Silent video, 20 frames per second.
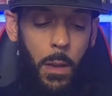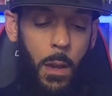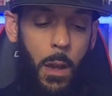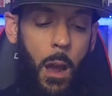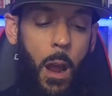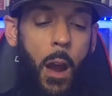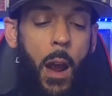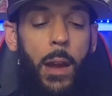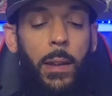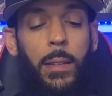
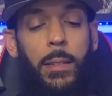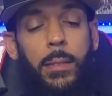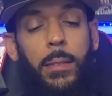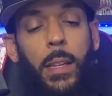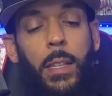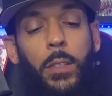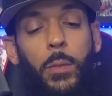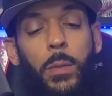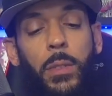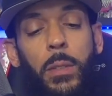All right, this
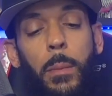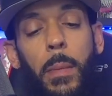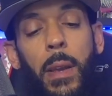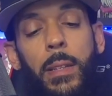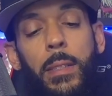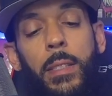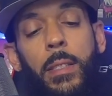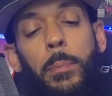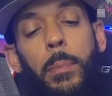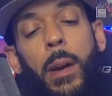next one's
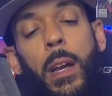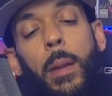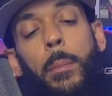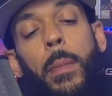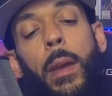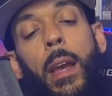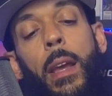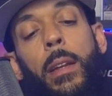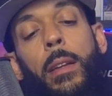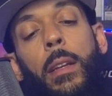Amazing
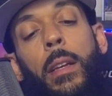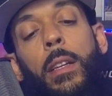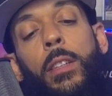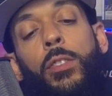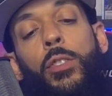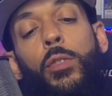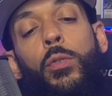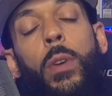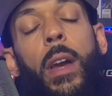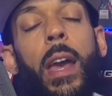Spider-Man
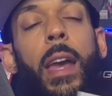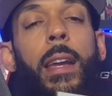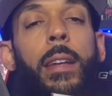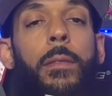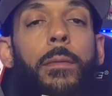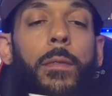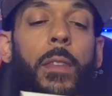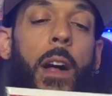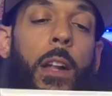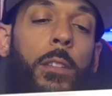Issue 8,
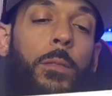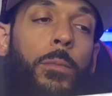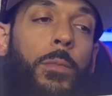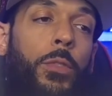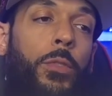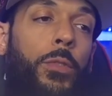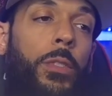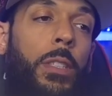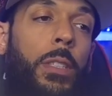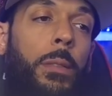
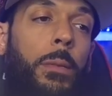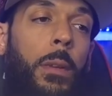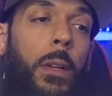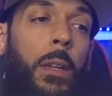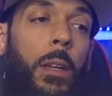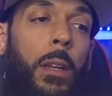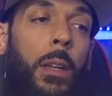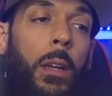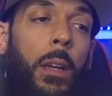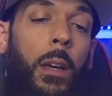Volume 3,
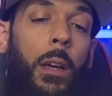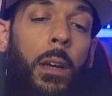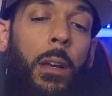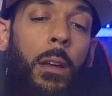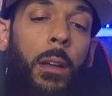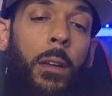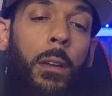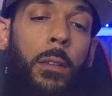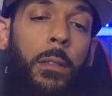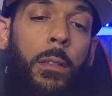
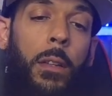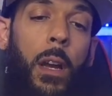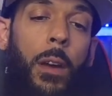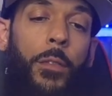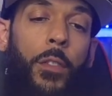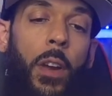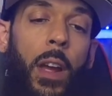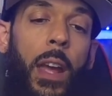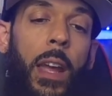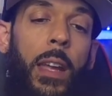
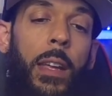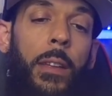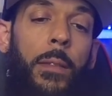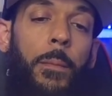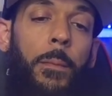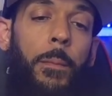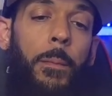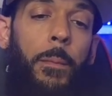Cover A.